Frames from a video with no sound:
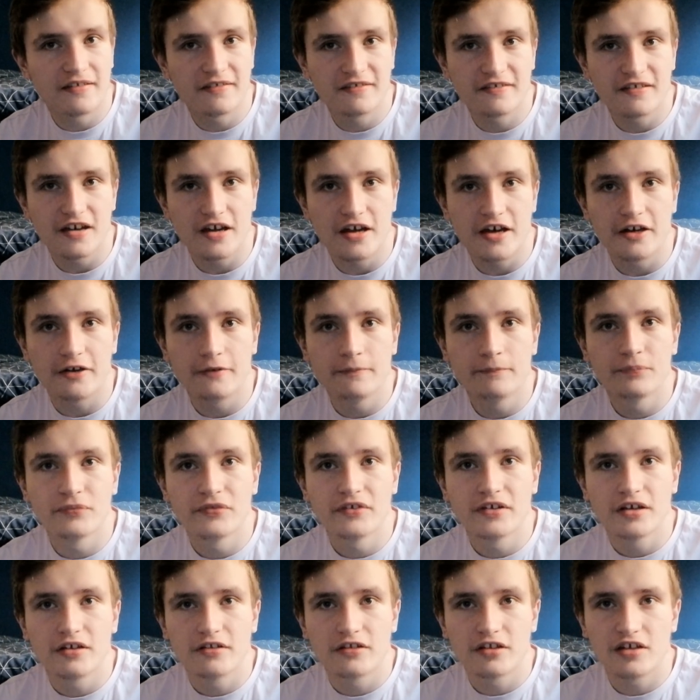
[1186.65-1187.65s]
So
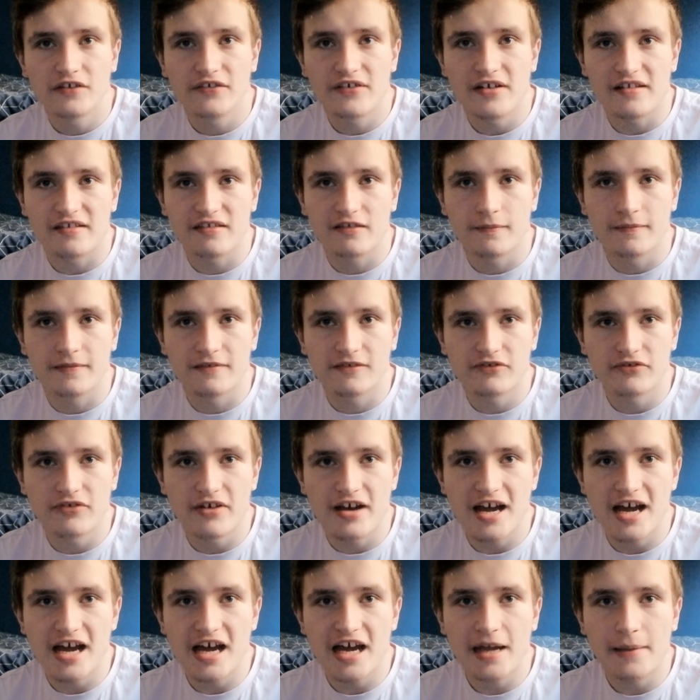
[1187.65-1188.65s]
don't forget to
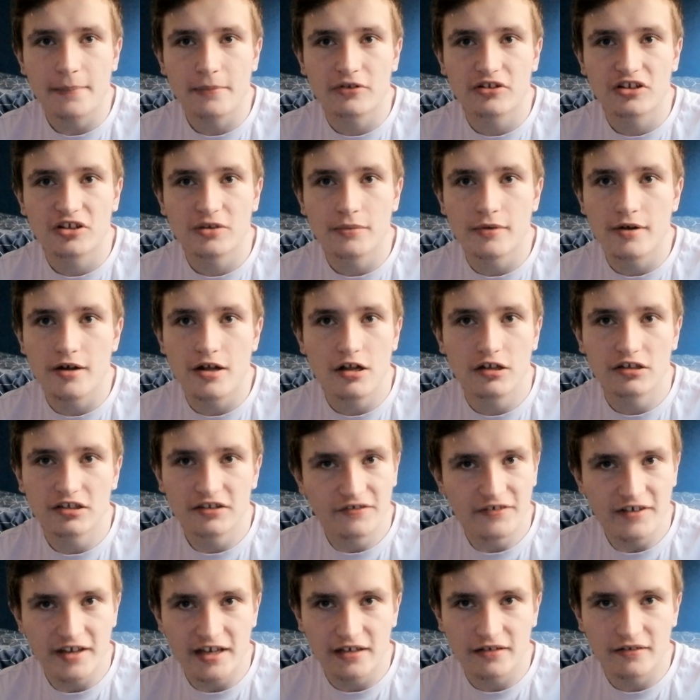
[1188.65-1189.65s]
subscribe and do all the
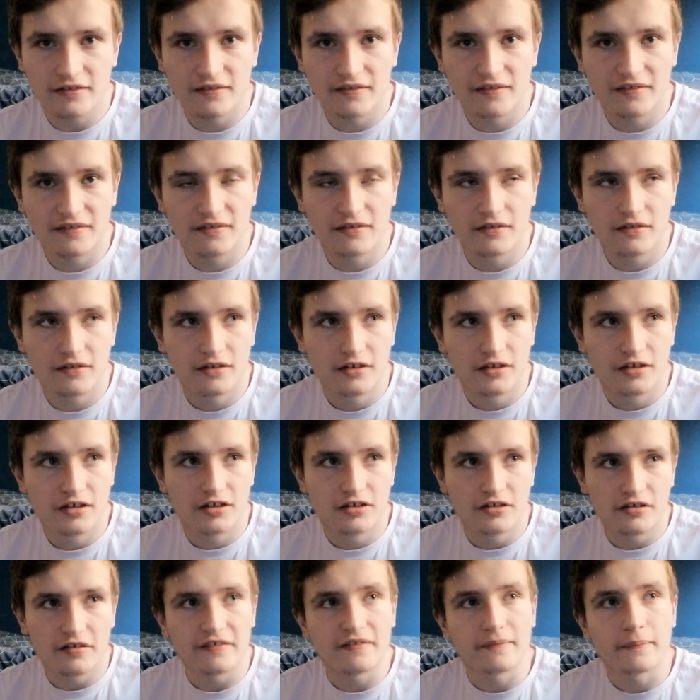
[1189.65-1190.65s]
things
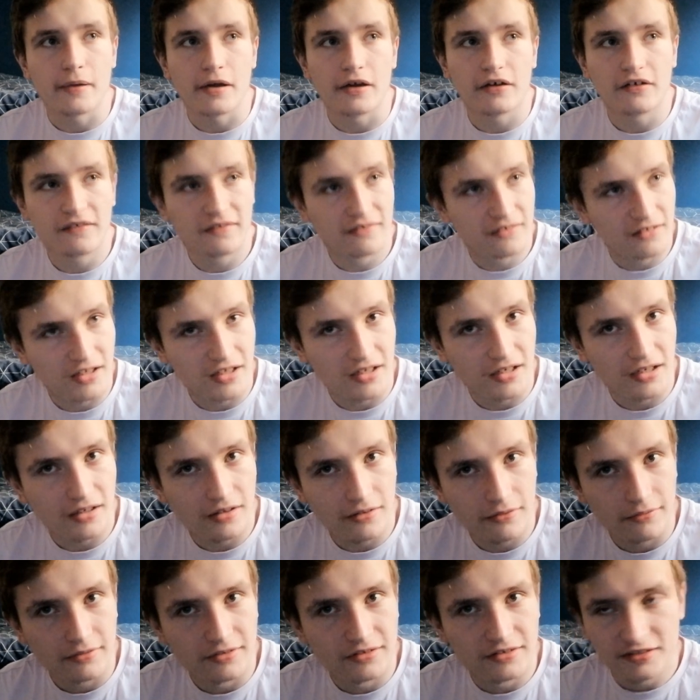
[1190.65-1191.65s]
you're supposed to
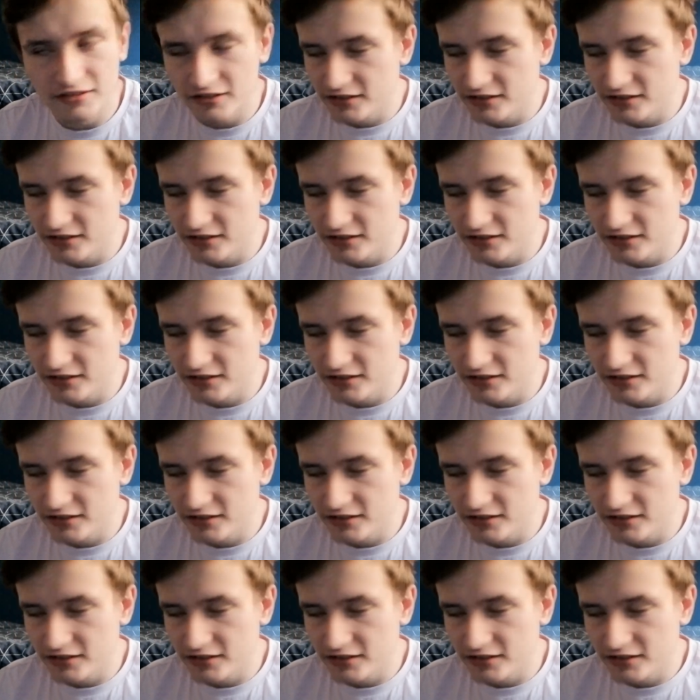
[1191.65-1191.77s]
do.